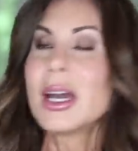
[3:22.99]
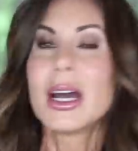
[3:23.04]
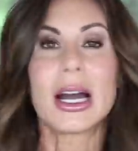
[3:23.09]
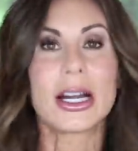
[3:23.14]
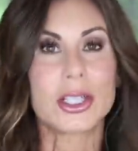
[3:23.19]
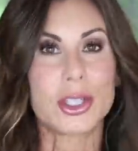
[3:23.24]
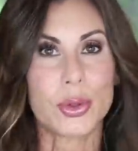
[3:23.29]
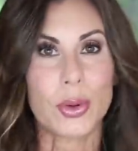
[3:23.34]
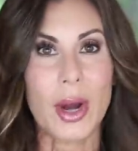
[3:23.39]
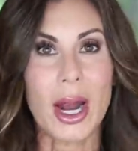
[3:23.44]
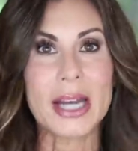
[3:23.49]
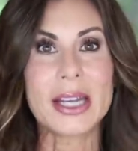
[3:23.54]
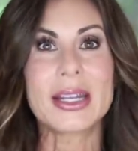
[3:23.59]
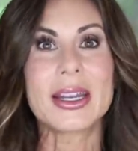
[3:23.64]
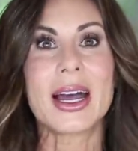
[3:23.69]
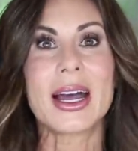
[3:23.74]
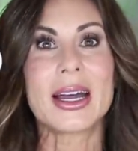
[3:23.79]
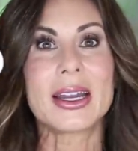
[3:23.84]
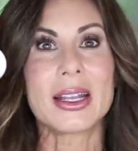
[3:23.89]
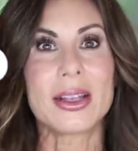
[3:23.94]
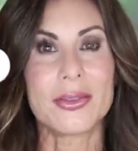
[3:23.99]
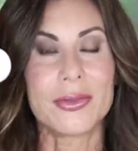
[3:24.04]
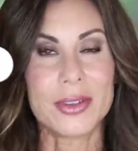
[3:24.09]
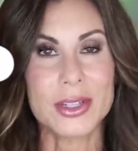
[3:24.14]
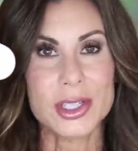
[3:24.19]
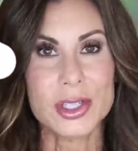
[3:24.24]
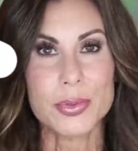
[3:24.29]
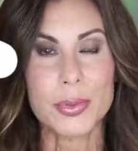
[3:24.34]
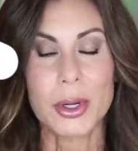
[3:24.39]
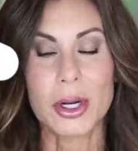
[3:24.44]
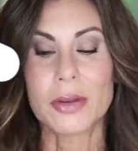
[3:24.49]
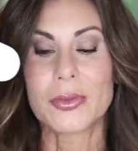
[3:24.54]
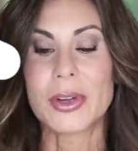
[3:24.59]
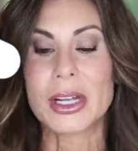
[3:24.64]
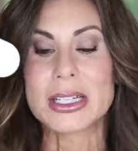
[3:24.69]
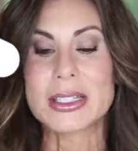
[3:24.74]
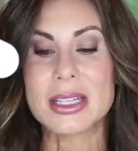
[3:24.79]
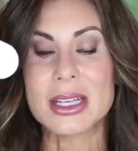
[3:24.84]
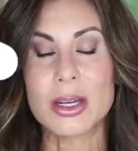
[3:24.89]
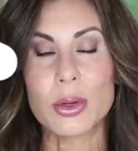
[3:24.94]
I tried it on, it fits
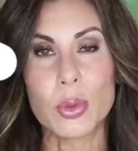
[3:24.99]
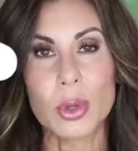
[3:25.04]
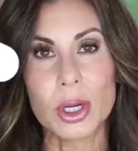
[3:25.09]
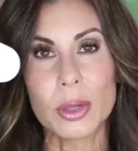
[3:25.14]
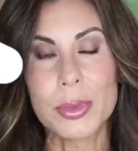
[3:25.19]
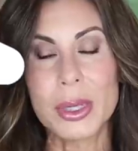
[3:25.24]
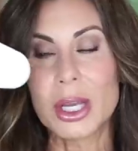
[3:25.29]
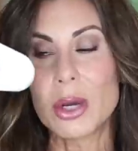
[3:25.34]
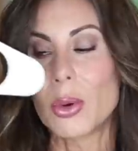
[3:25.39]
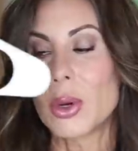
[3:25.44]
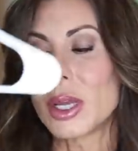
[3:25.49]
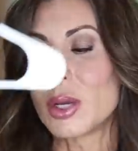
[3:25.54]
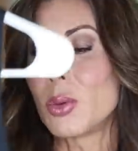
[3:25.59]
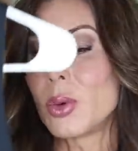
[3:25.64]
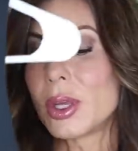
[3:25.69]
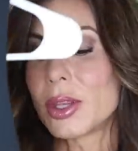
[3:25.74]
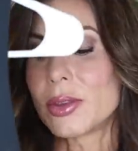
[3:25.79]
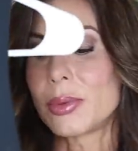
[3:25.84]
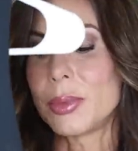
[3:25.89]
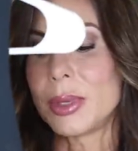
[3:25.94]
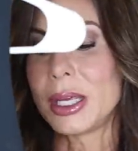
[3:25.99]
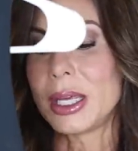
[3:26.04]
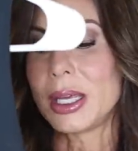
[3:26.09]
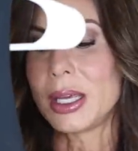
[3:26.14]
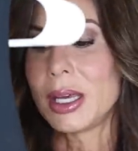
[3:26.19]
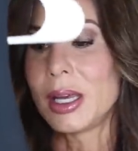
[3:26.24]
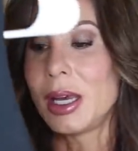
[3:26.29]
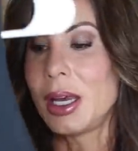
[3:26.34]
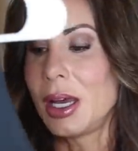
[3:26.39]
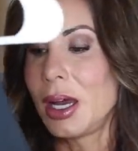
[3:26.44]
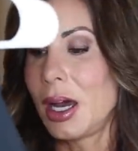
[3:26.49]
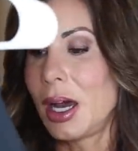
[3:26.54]
perfect. It will be going with me.